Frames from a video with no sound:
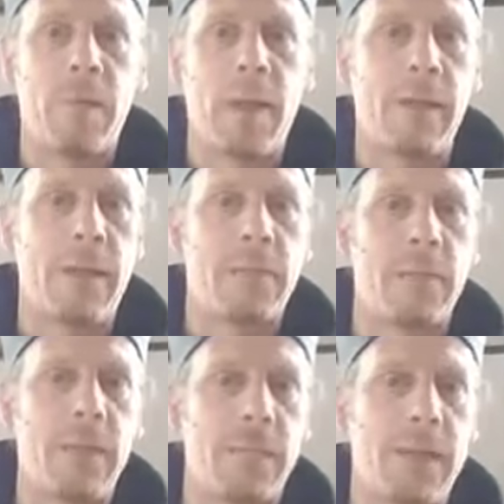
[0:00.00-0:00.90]
And there is
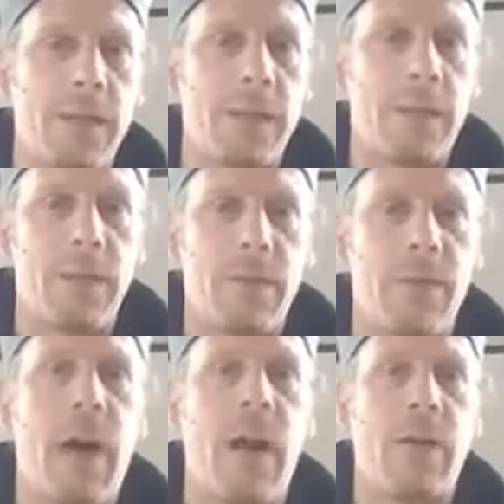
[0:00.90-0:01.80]
many
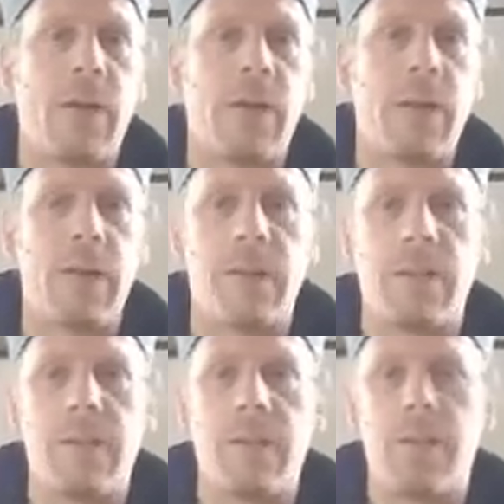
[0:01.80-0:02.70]
Fa, okay?
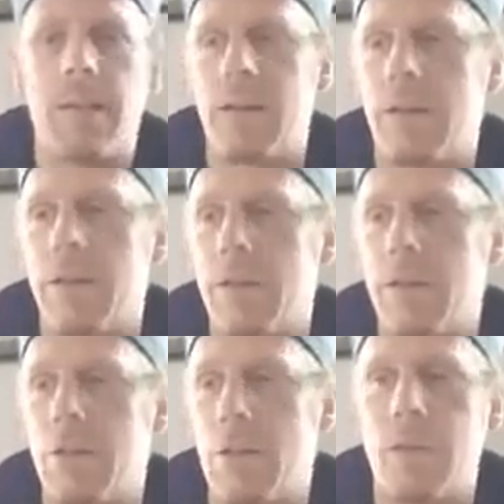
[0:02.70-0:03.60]

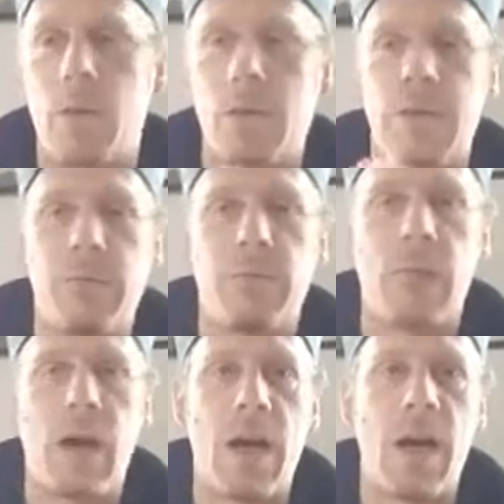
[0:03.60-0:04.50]
They talk about Xin
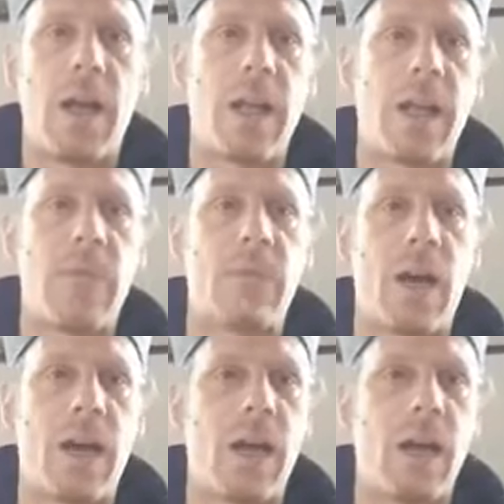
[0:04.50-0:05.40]
Fa, Lei
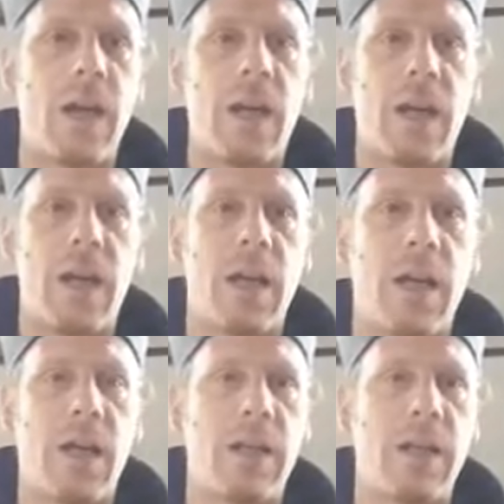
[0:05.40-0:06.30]
Fa,
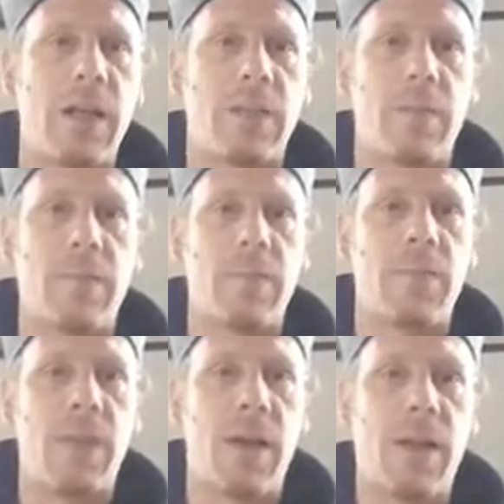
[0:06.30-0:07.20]

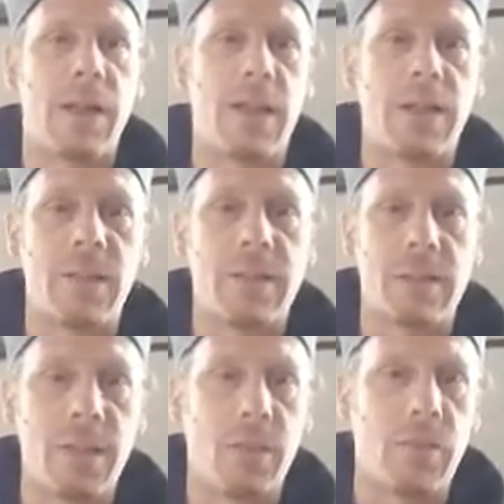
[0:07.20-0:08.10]
Fa, there's a
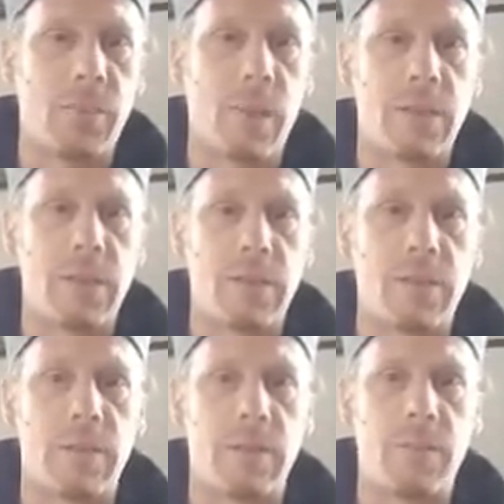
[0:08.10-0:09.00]
lot of
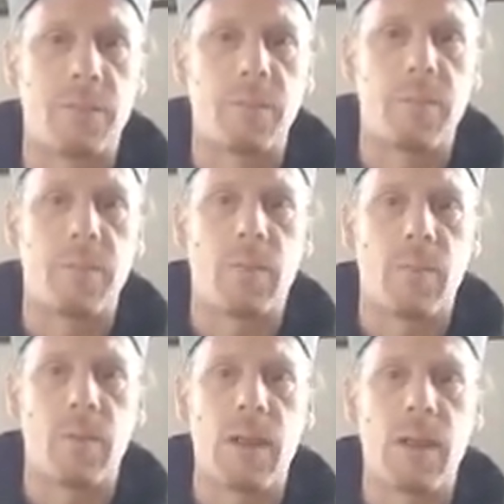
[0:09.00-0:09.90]
practices.
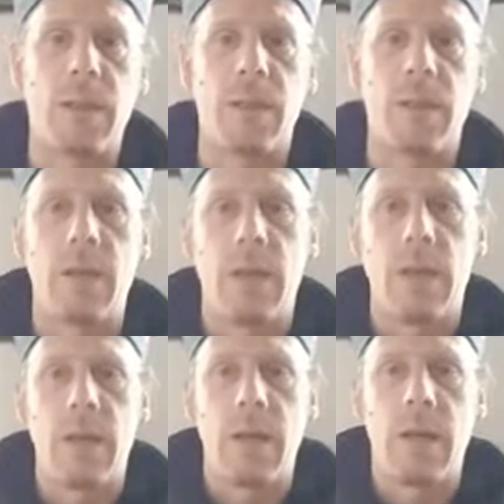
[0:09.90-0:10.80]
And
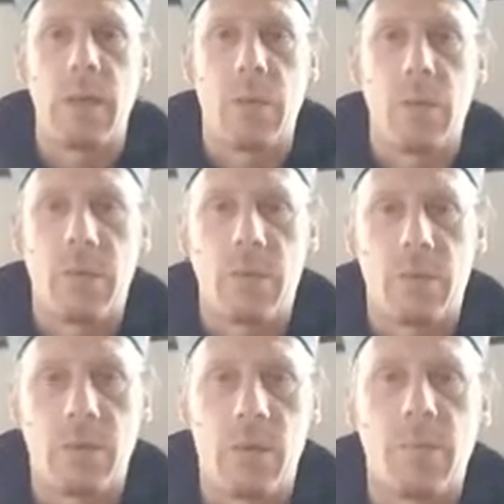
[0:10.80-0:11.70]
let's
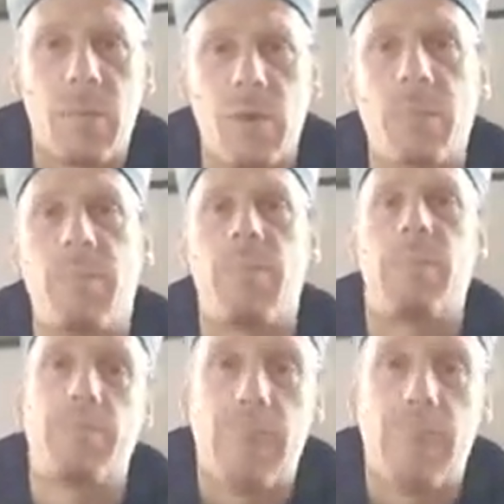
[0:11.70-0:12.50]
talk about